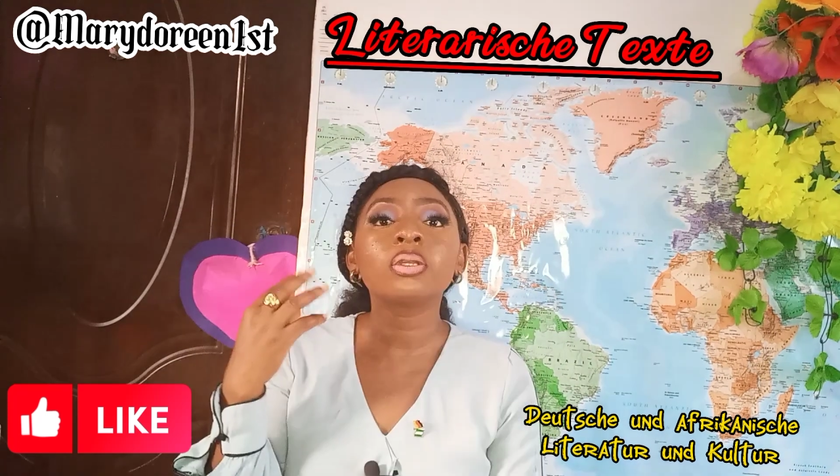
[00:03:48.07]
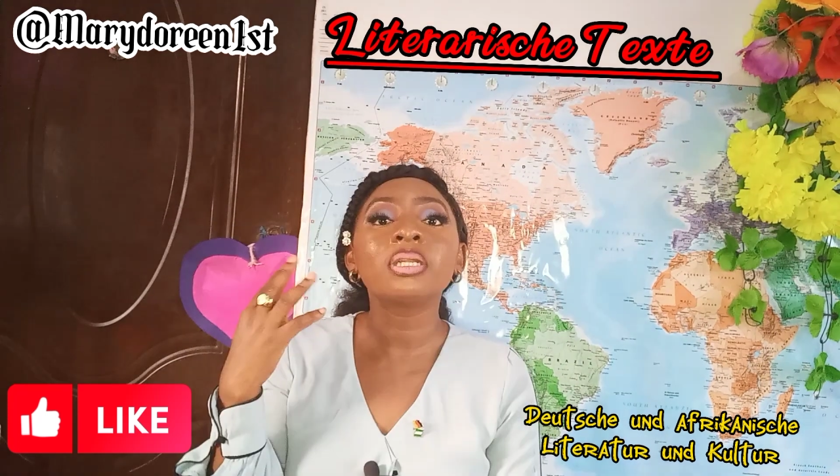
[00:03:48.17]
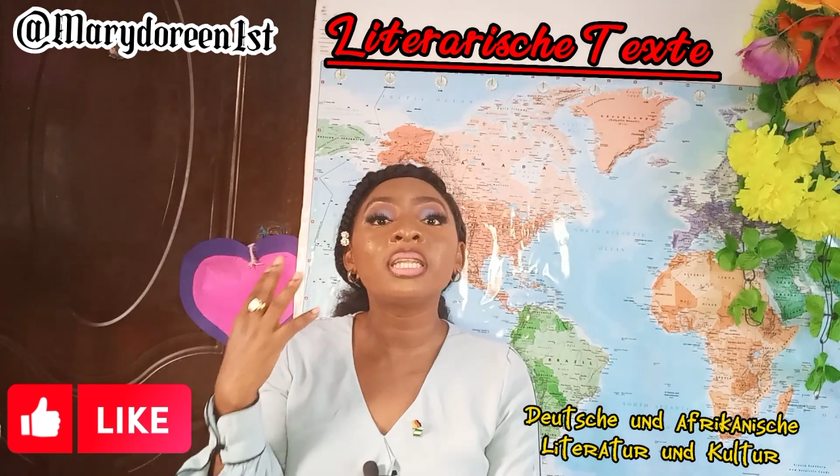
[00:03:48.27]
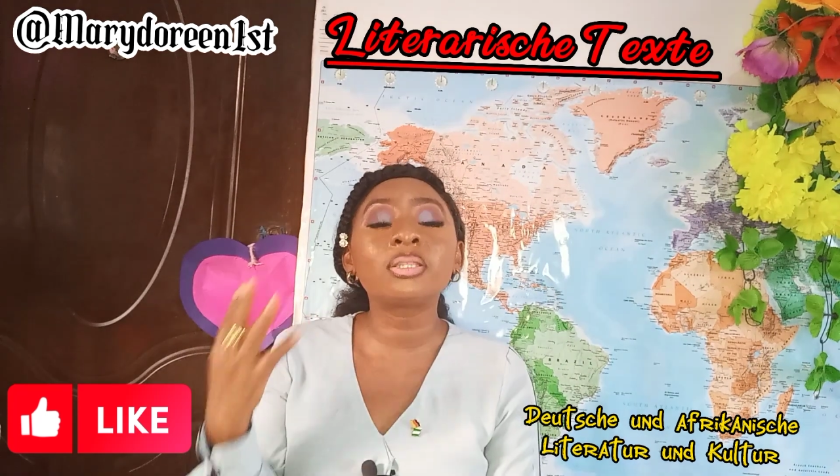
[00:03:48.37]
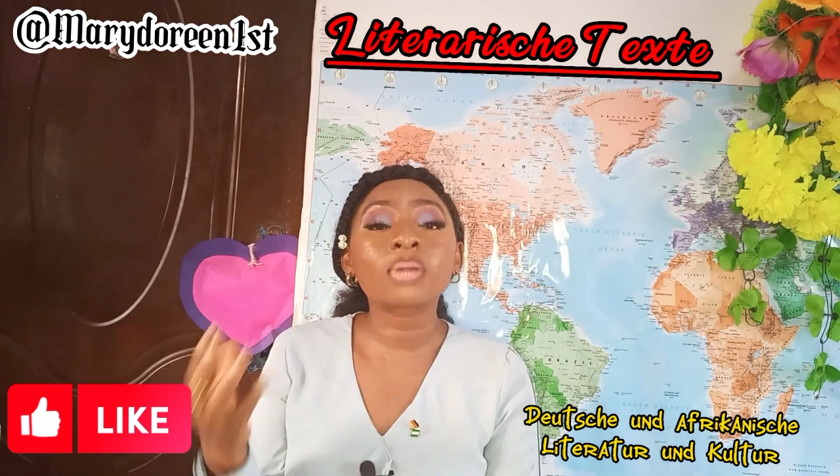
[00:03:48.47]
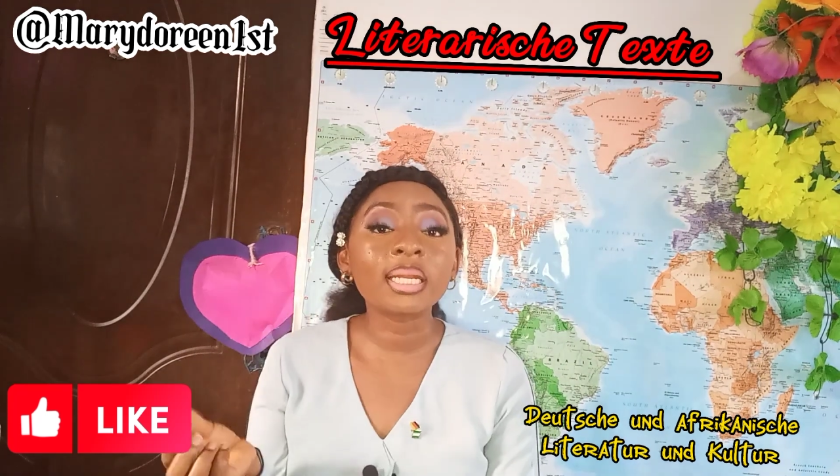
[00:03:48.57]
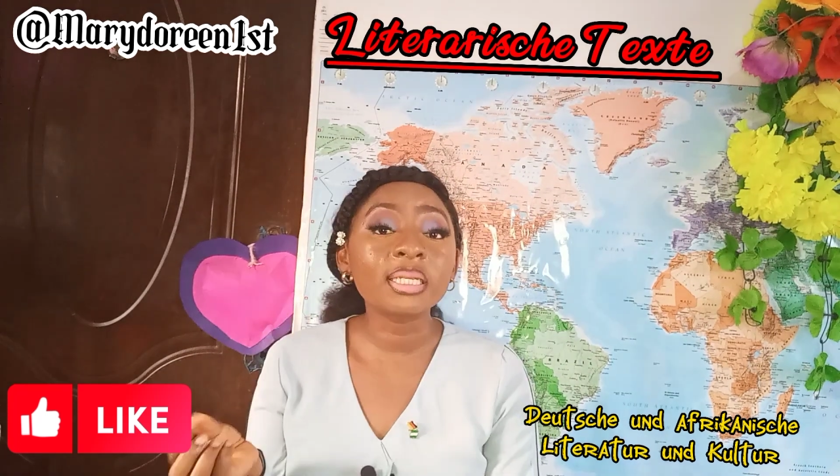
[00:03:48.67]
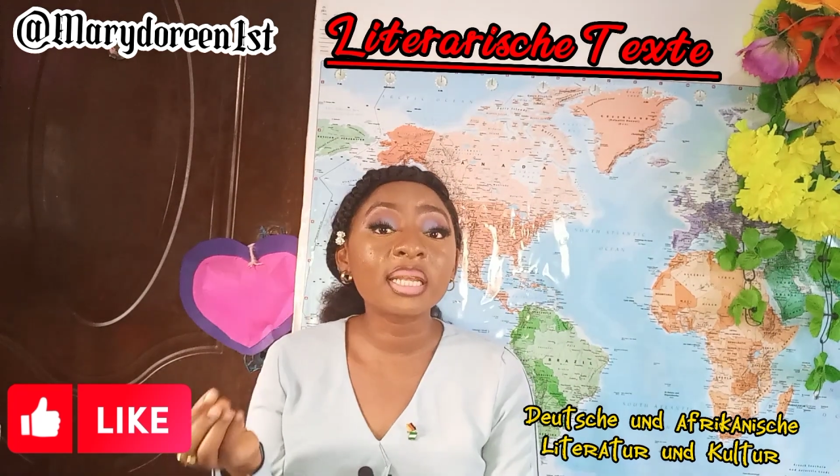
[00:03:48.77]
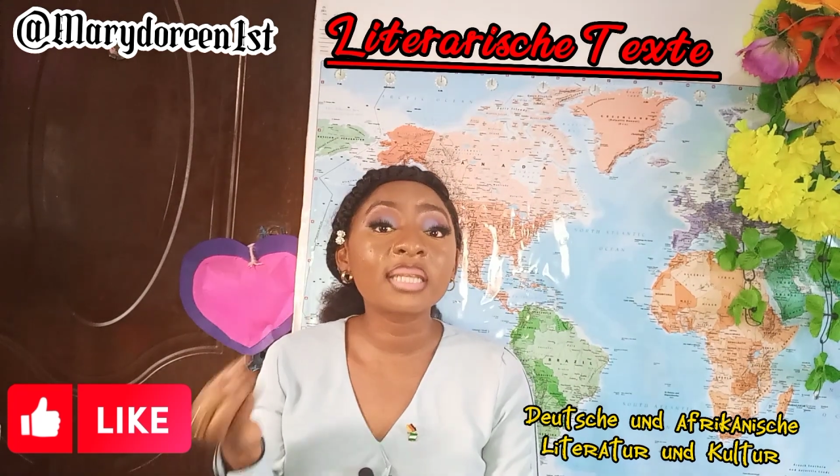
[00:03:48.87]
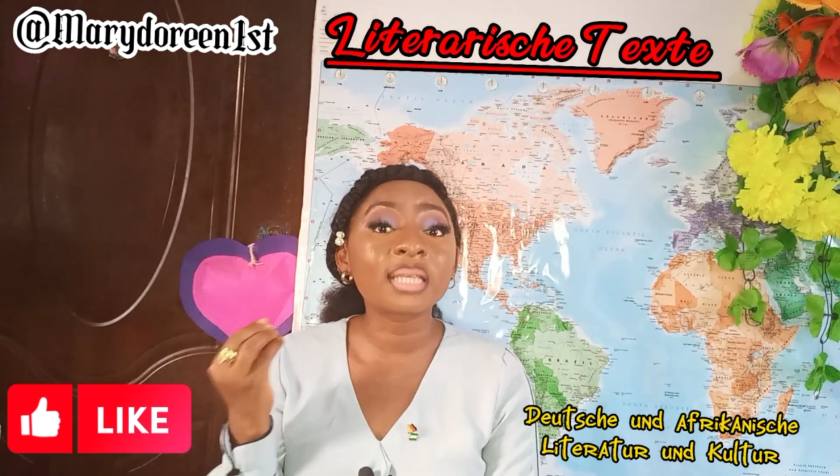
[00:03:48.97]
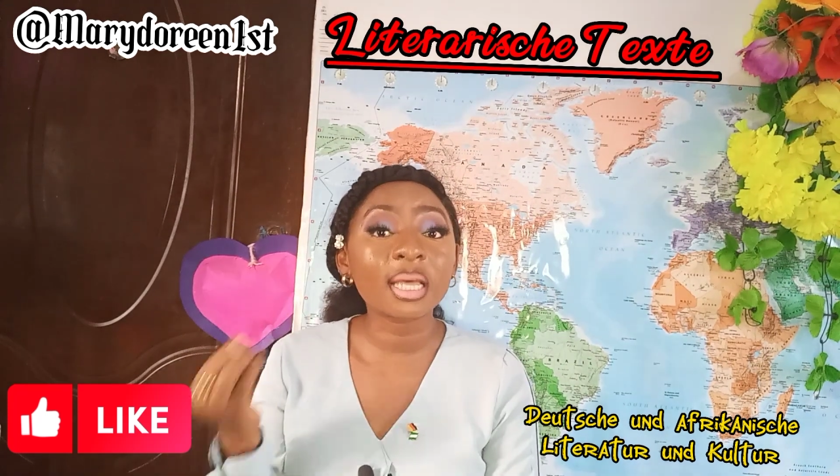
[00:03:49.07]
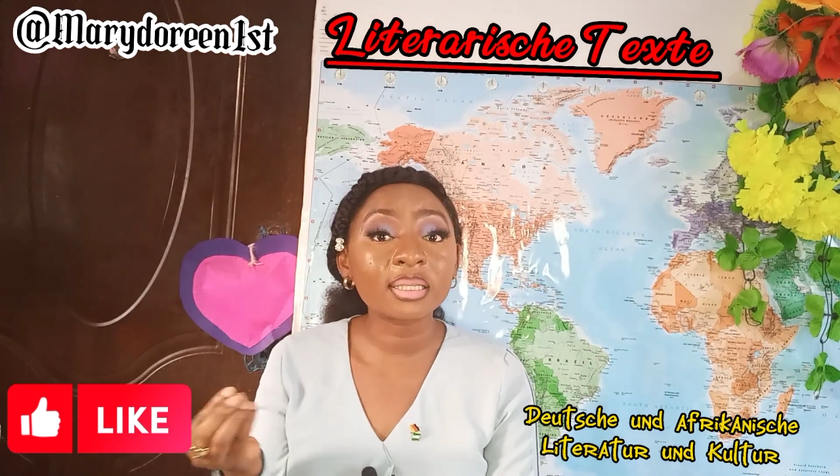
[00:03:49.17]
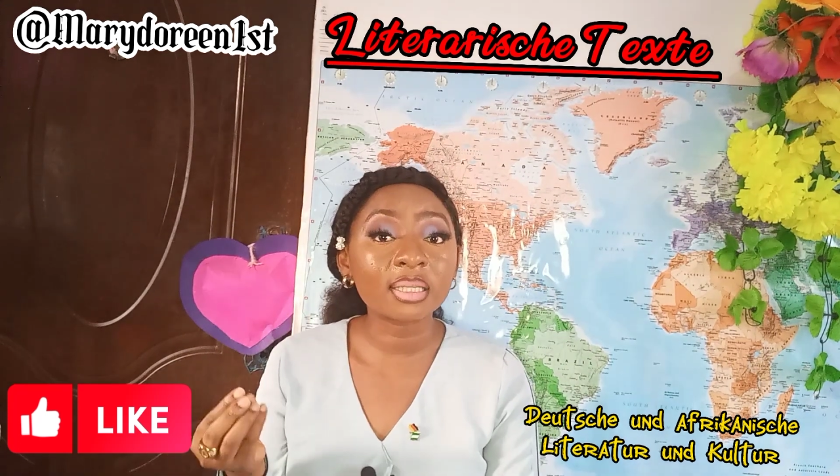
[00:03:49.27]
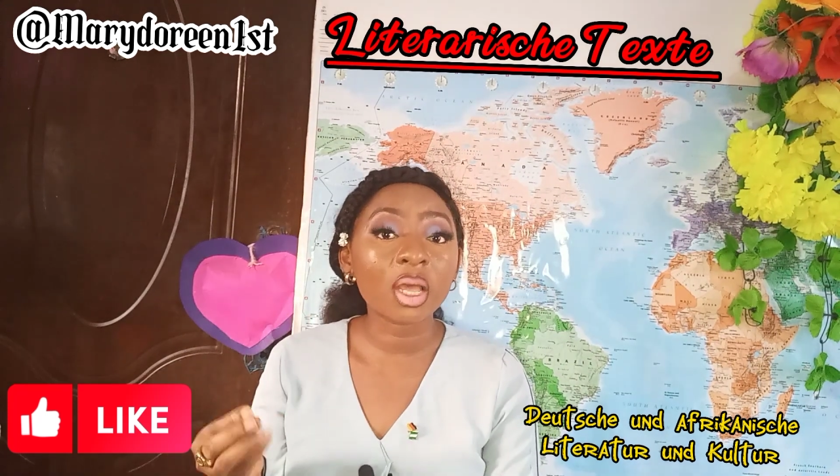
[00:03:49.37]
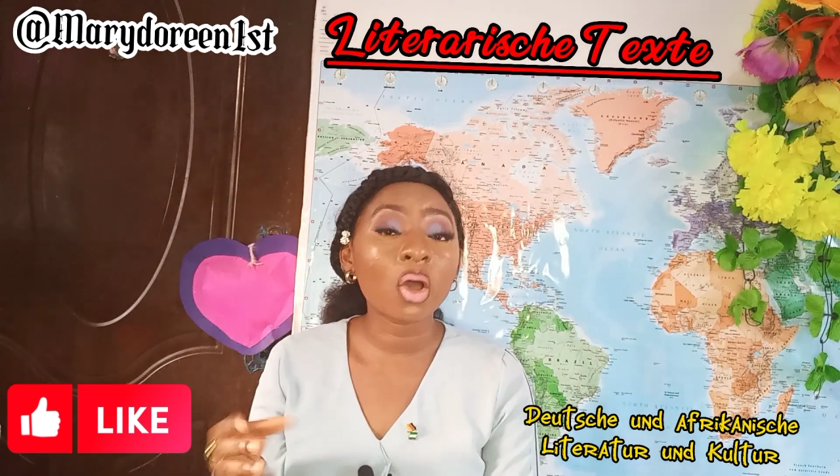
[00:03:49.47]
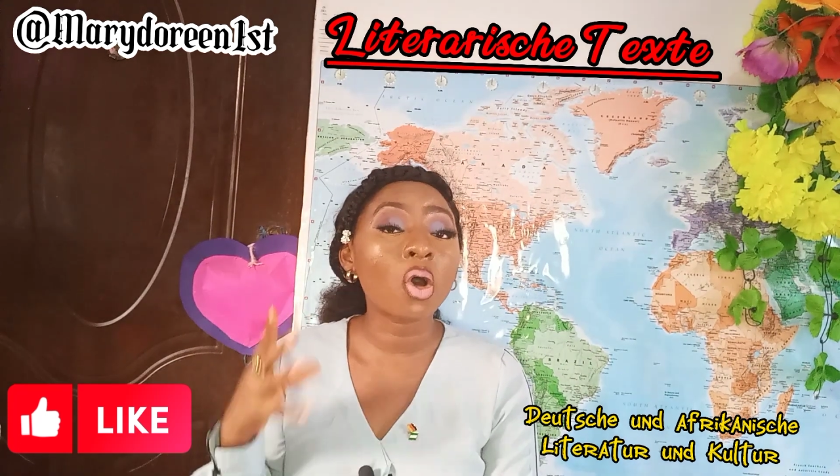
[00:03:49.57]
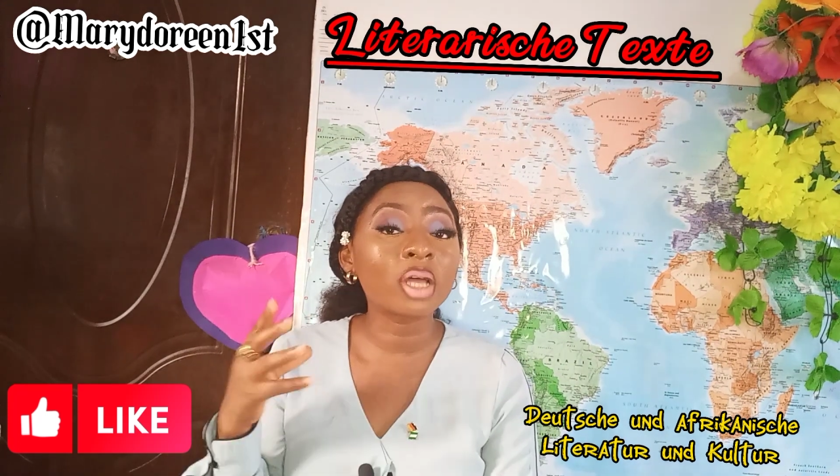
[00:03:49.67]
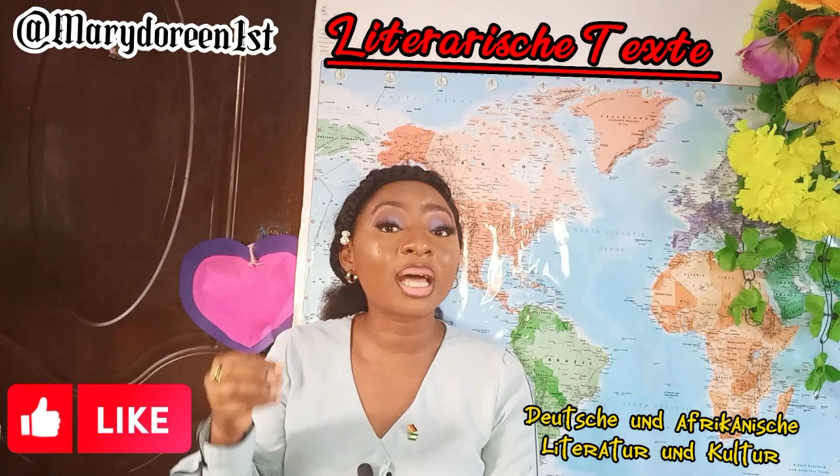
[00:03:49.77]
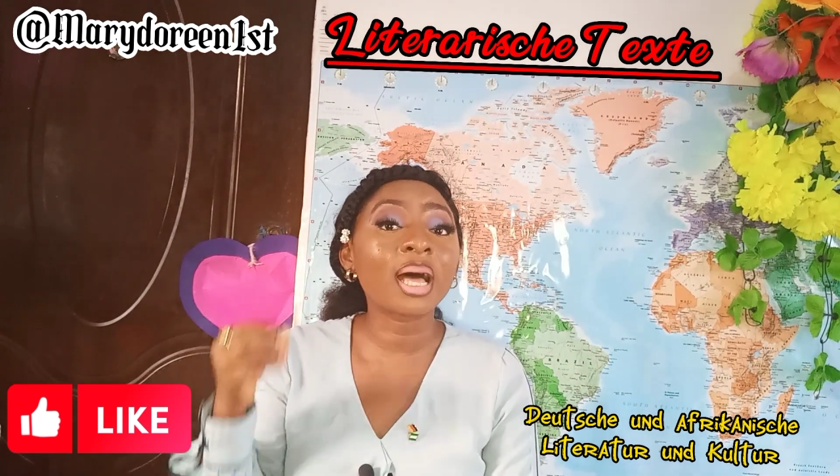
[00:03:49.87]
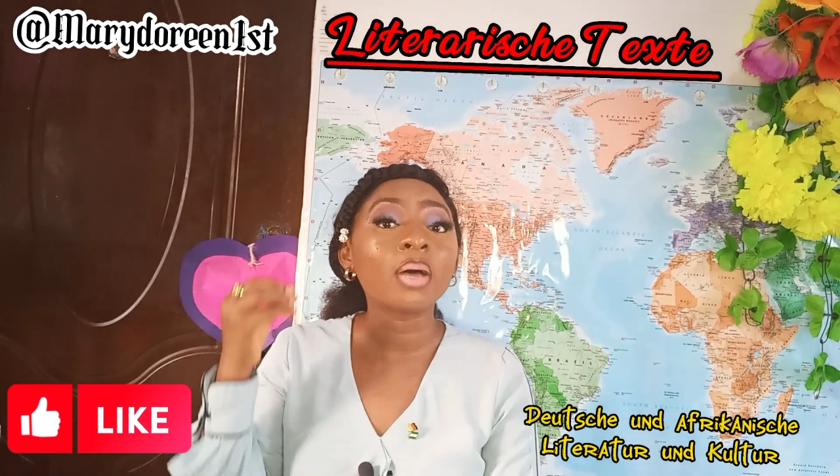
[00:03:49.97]
Literarische Texte or
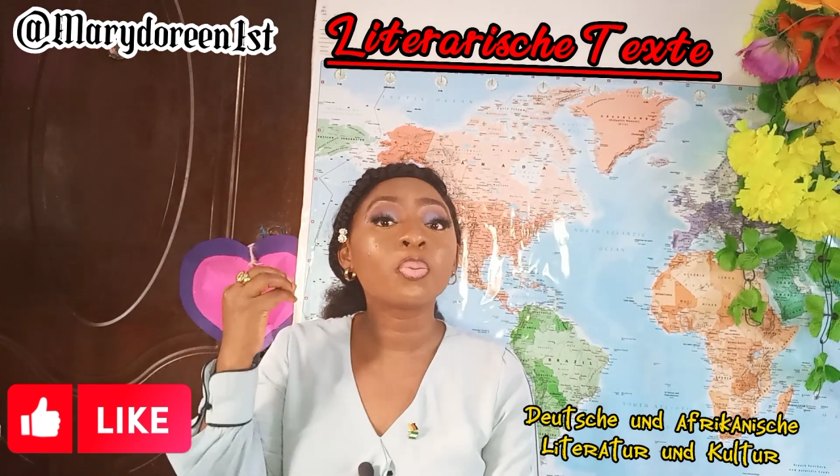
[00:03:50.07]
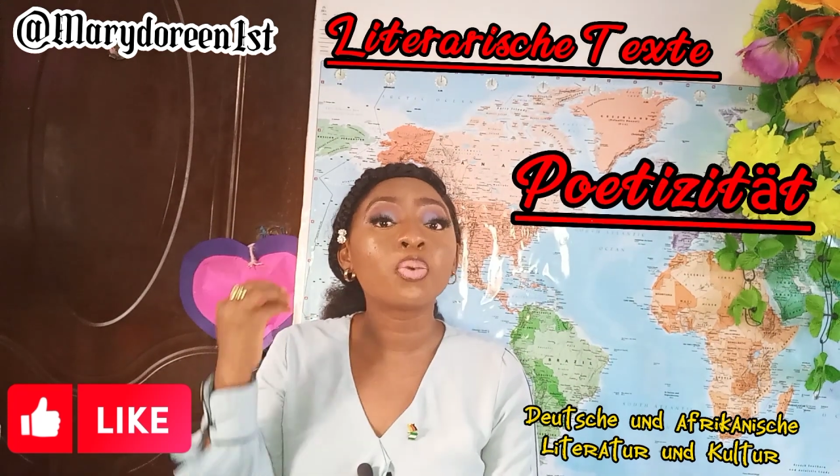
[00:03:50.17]
the